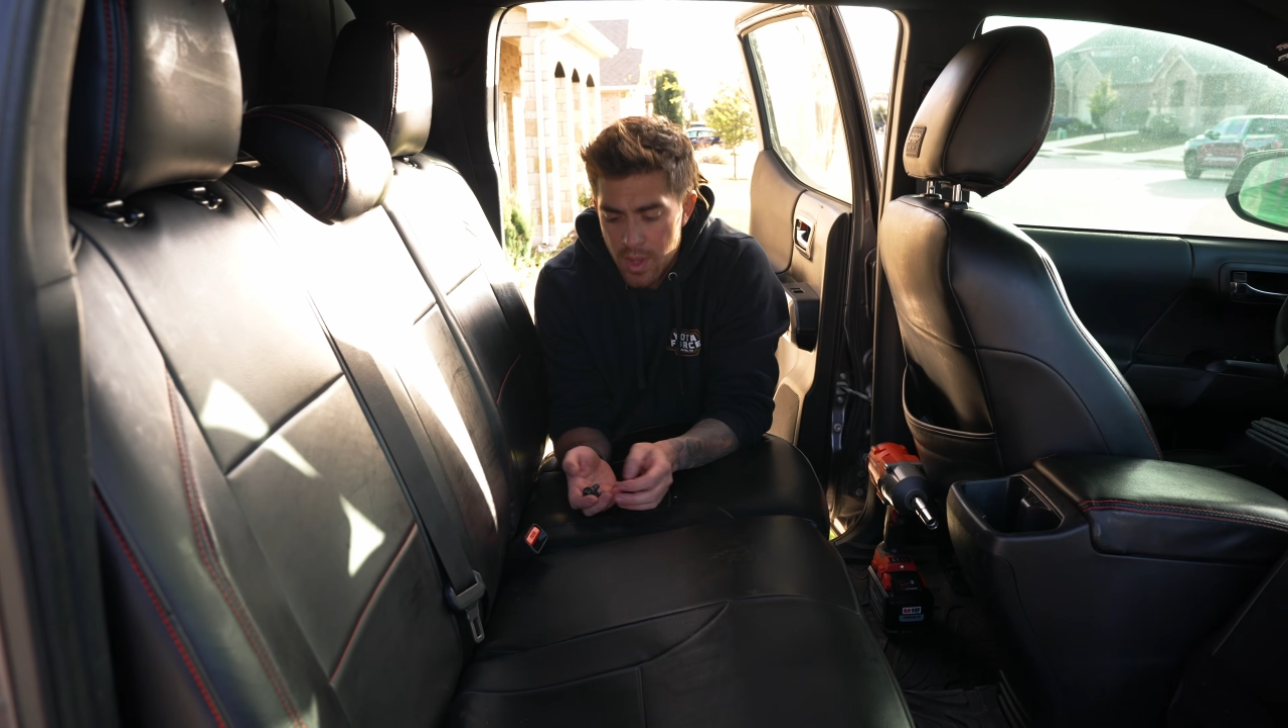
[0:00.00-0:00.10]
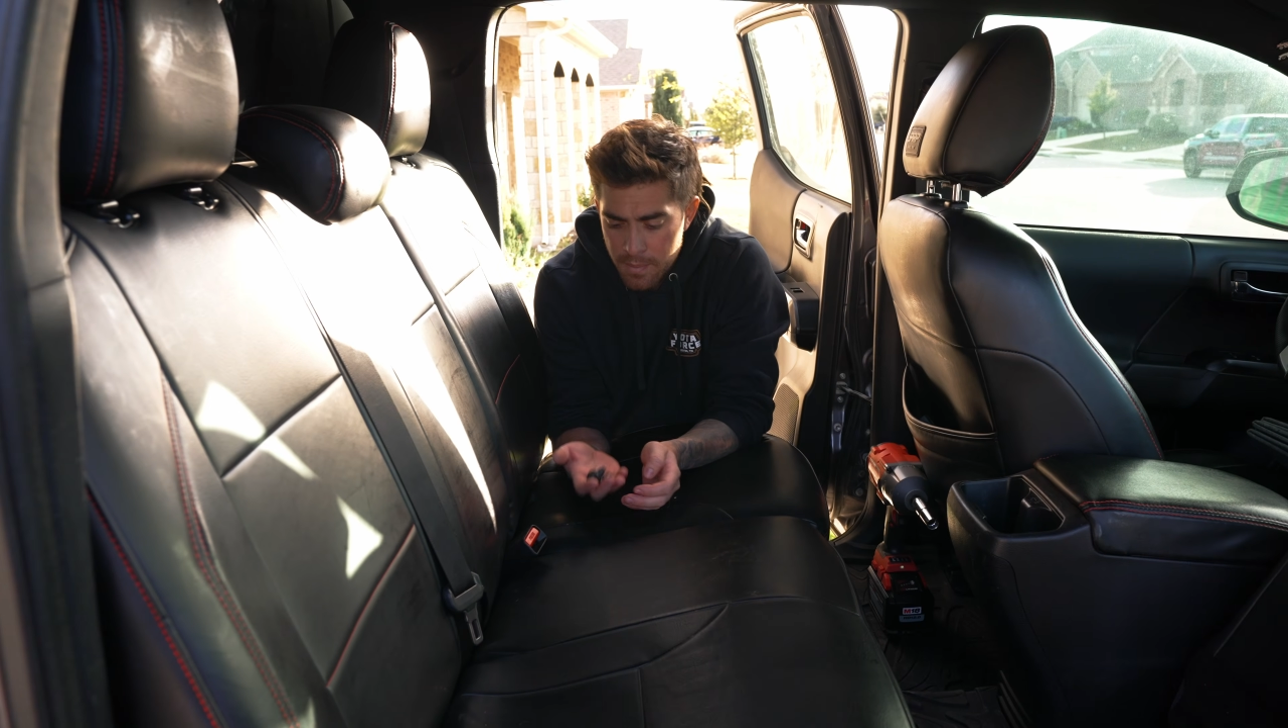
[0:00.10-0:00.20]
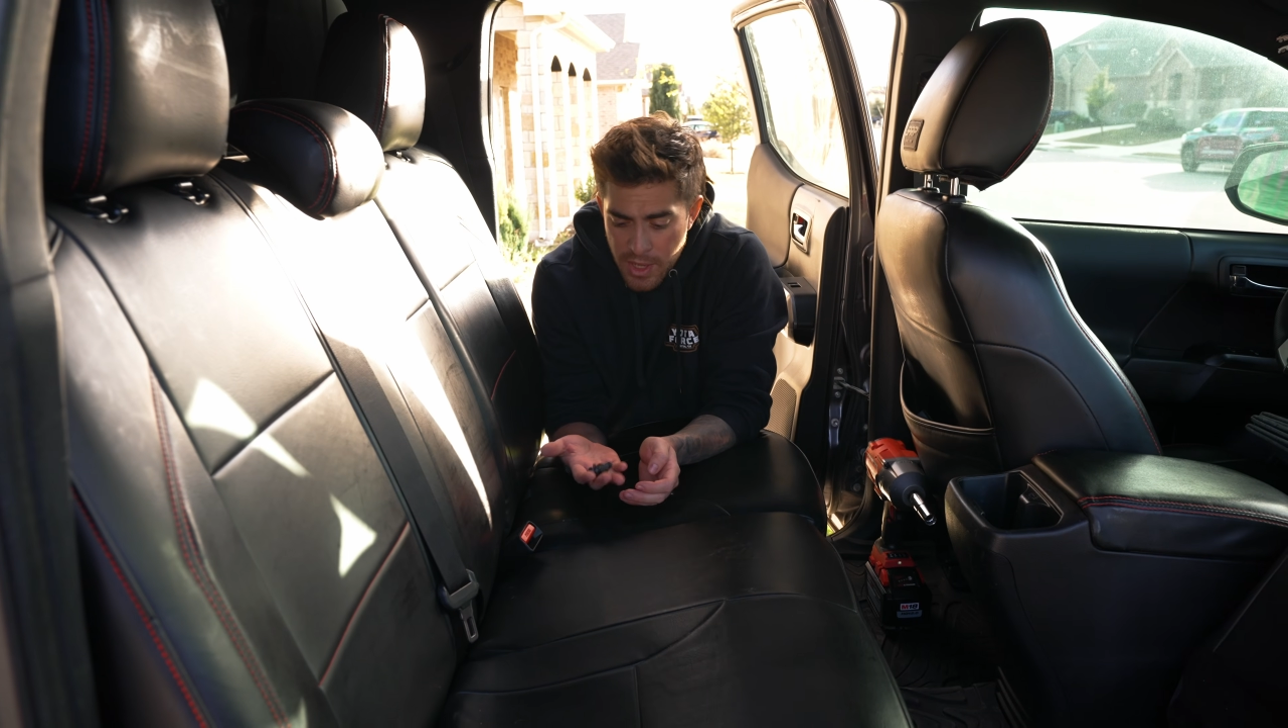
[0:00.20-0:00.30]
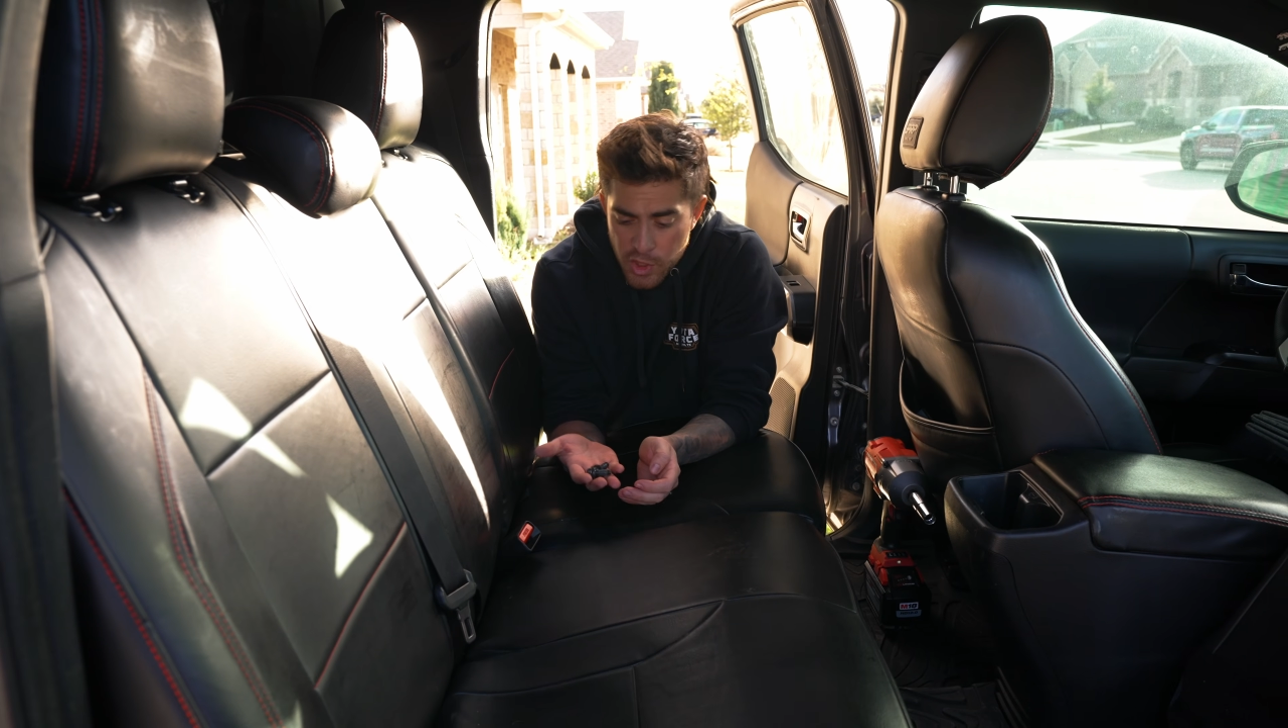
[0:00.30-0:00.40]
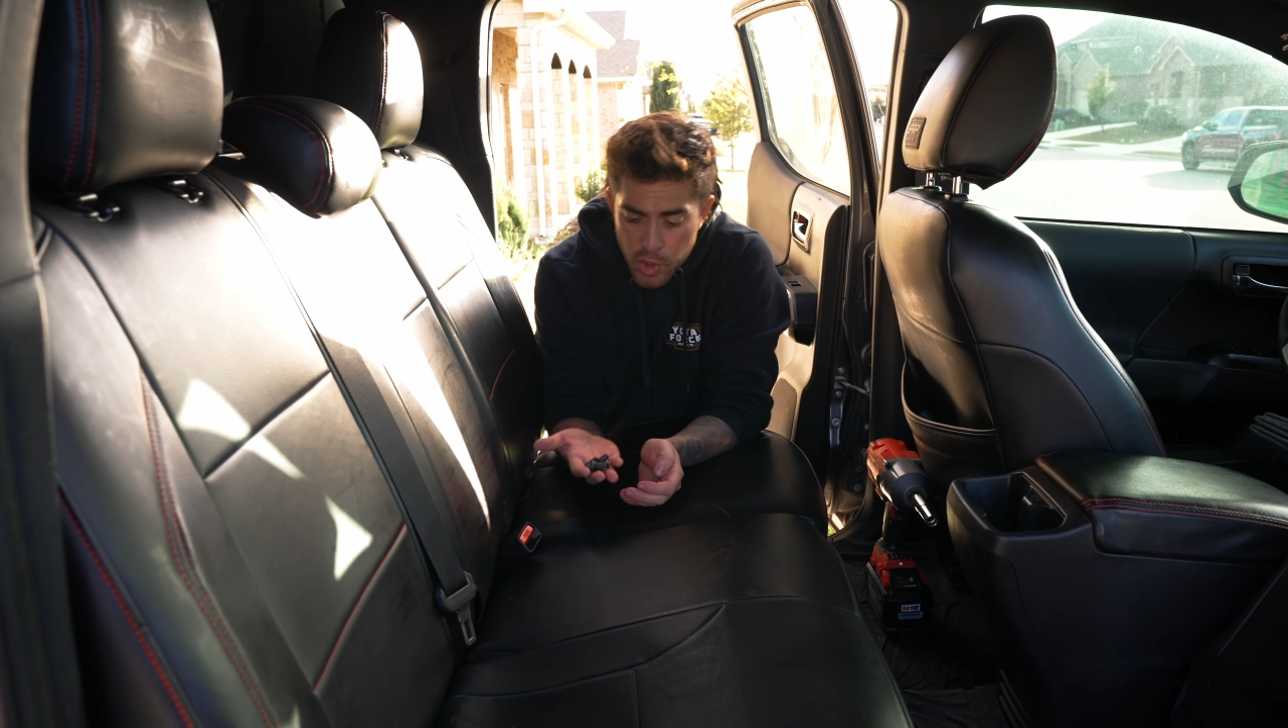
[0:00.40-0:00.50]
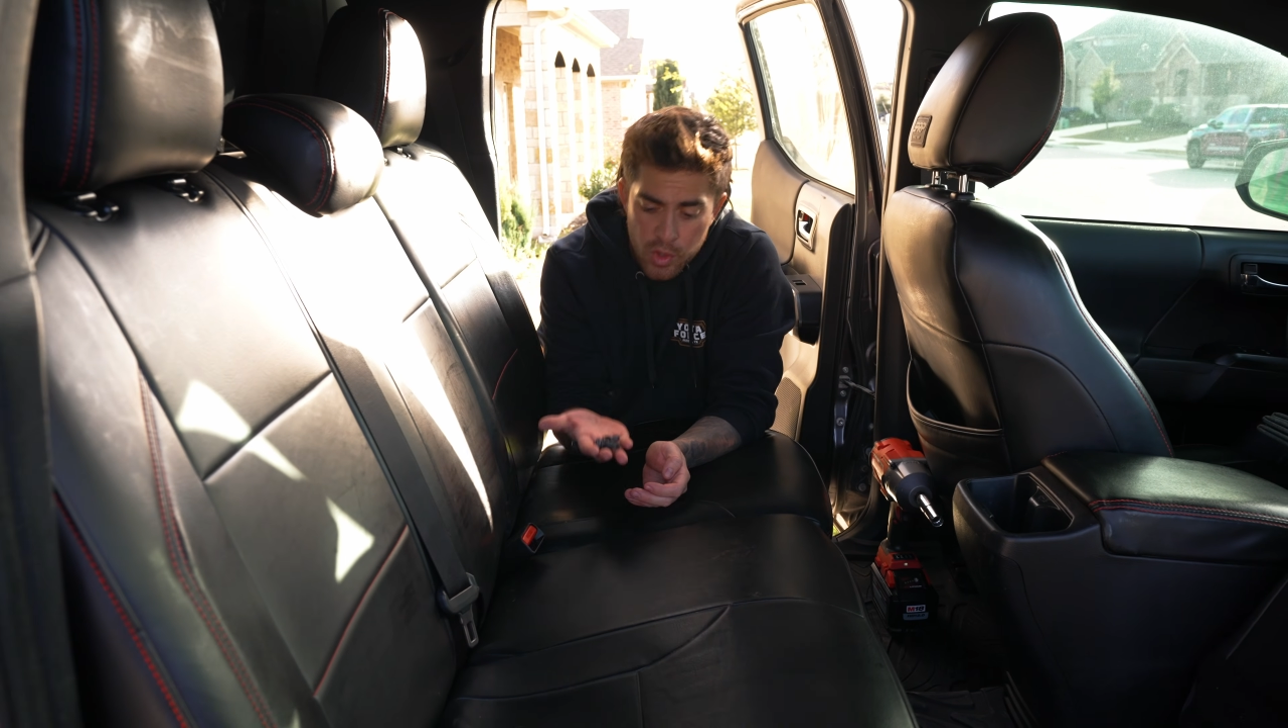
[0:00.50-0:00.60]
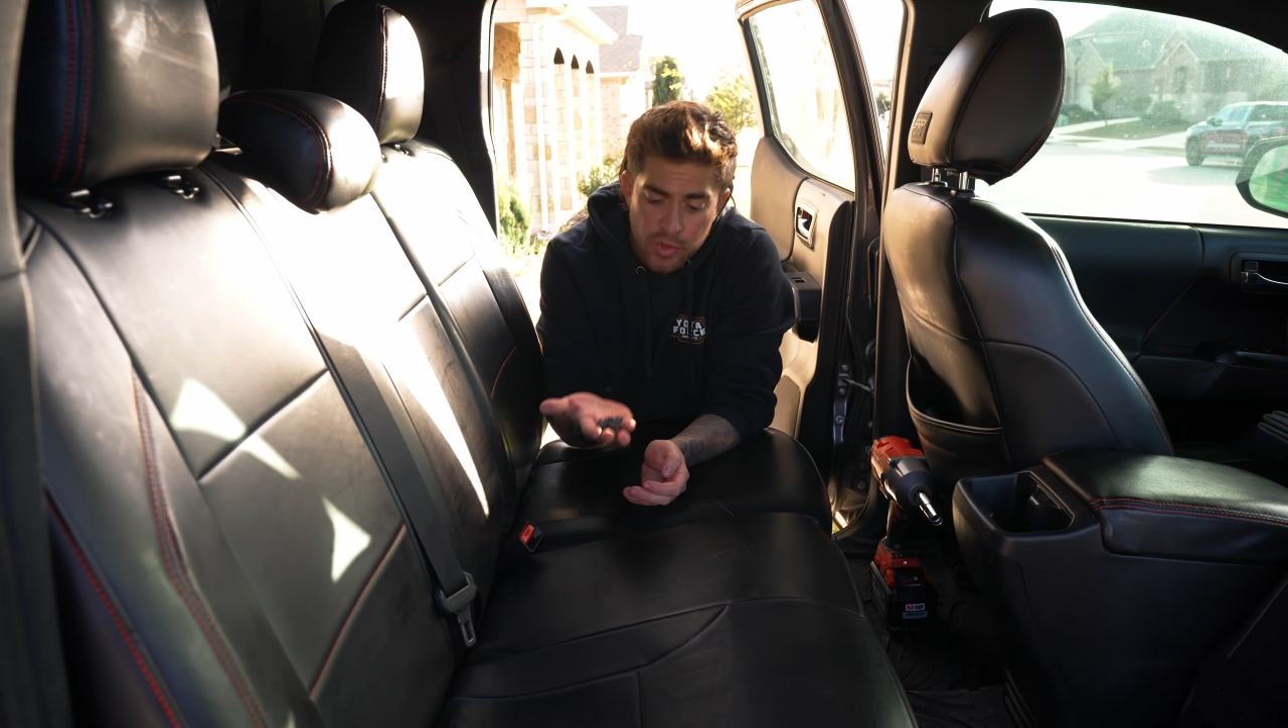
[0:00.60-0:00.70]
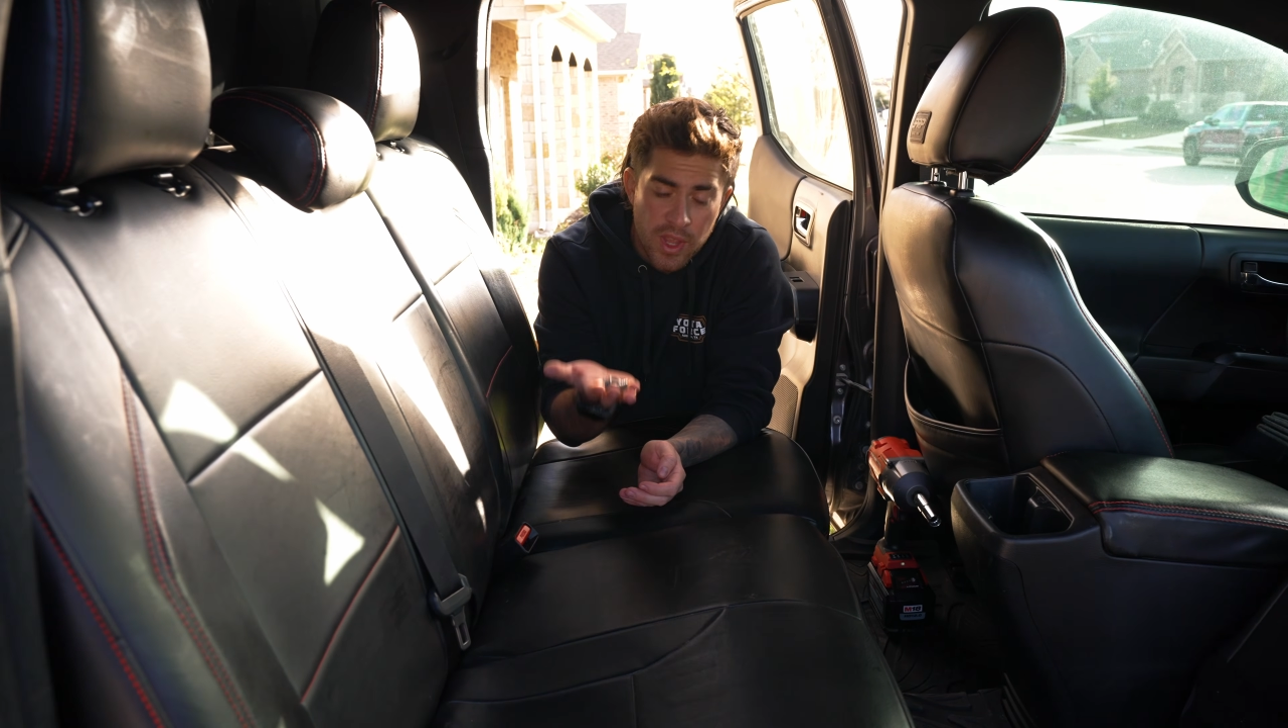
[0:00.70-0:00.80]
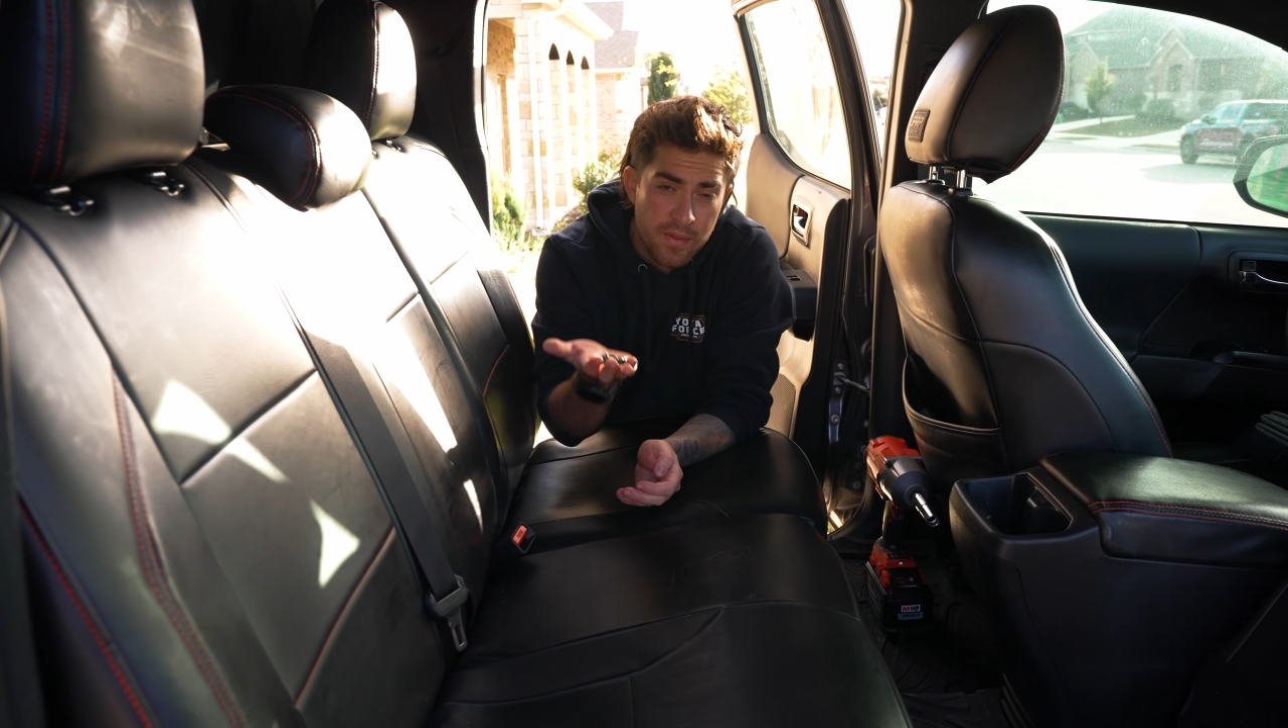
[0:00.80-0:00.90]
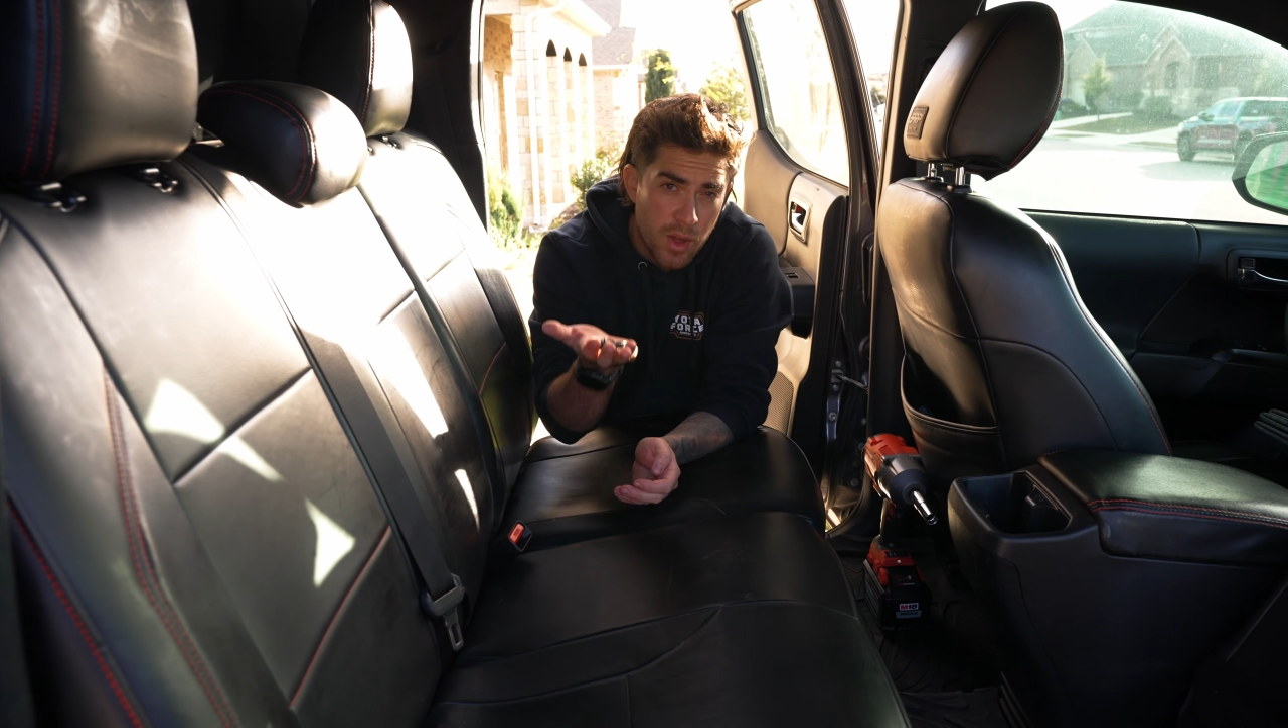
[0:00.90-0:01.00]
Make sure you save